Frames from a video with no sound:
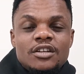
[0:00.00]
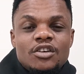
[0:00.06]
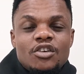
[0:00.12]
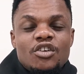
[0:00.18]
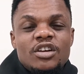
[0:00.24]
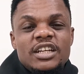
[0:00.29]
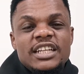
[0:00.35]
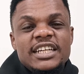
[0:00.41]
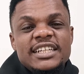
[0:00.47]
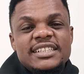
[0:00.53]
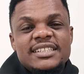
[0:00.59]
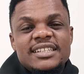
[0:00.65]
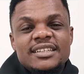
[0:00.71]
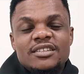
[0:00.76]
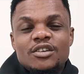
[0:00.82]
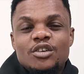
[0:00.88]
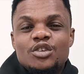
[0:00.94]
on
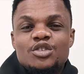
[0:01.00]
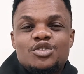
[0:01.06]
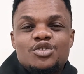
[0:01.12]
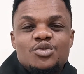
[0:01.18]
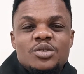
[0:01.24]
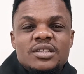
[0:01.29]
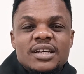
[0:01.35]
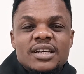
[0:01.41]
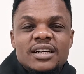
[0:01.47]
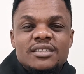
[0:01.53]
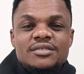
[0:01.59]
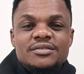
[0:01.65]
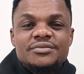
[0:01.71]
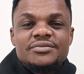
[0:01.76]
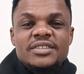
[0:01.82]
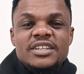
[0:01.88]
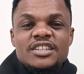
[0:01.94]
LinkedIn, on Twitter,
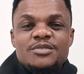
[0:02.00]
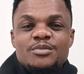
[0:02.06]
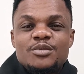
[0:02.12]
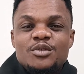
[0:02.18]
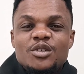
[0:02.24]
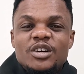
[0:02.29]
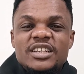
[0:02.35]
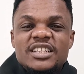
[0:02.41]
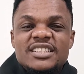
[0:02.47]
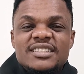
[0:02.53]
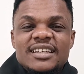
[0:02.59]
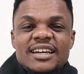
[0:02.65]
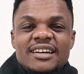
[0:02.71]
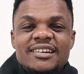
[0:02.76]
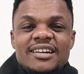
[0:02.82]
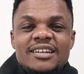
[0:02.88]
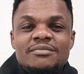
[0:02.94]
on Facebook, on
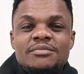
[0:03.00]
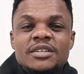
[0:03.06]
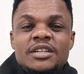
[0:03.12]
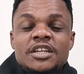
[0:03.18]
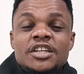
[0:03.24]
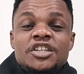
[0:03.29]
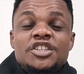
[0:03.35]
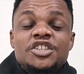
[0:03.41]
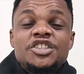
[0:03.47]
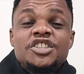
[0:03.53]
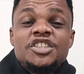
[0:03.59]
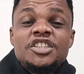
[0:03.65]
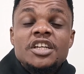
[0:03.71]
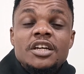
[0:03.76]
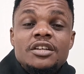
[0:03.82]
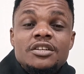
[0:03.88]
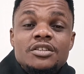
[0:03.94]
Instagram.
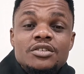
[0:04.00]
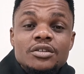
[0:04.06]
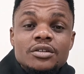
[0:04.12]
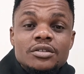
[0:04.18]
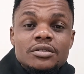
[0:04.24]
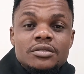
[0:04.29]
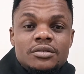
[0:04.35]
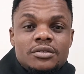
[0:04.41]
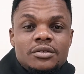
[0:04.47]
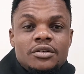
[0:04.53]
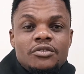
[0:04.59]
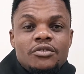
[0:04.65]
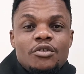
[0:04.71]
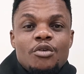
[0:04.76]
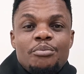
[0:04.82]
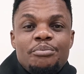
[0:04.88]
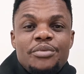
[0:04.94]
Share your
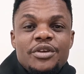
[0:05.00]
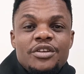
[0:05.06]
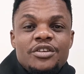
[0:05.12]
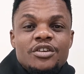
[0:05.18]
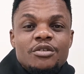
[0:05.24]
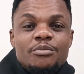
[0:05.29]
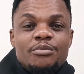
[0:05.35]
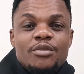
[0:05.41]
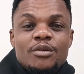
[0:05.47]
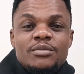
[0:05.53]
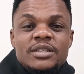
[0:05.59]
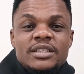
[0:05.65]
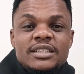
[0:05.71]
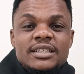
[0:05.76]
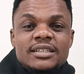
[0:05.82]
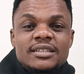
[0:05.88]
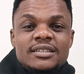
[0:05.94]
opinion
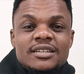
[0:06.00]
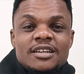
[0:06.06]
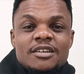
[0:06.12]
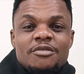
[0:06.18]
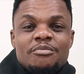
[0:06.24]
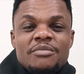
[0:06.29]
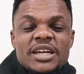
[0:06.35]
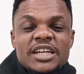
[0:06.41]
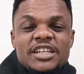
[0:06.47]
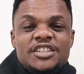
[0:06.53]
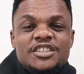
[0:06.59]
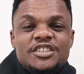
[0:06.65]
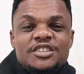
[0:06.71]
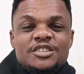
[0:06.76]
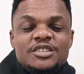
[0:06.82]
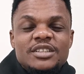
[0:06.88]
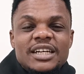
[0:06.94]
publicly. Make
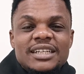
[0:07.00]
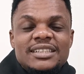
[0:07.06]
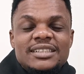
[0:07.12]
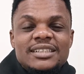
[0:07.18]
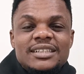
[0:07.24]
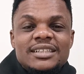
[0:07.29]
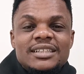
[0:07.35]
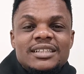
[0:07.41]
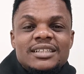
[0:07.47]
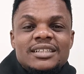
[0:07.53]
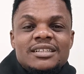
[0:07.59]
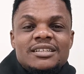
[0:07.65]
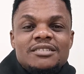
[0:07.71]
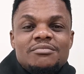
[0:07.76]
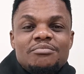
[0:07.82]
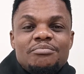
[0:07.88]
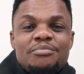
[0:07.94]
sure that
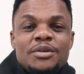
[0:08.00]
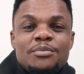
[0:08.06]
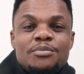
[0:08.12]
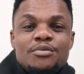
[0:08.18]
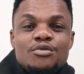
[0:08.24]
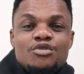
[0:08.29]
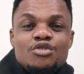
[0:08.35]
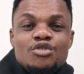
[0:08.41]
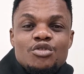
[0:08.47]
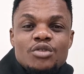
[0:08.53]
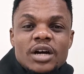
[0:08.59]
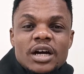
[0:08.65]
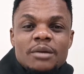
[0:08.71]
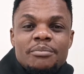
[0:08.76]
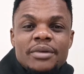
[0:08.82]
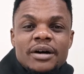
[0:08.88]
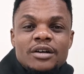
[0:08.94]
people know
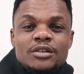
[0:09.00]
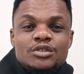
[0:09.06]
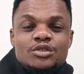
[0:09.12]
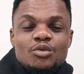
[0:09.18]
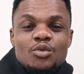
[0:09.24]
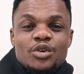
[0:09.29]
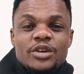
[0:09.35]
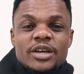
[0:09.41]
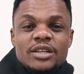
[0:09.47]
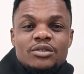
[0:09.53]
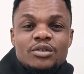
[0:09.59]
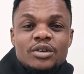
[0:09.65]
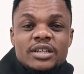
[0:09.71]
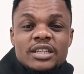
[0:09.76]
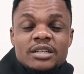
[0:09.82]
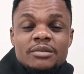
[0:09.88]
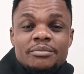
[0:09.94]
about what you are
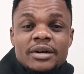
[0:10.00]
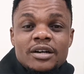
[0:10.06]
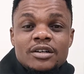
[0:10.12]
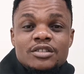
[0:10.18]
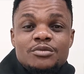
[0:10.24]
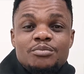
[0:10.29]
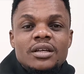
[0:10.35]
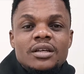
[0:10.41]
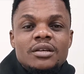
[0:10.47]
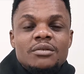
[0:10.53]
talking about.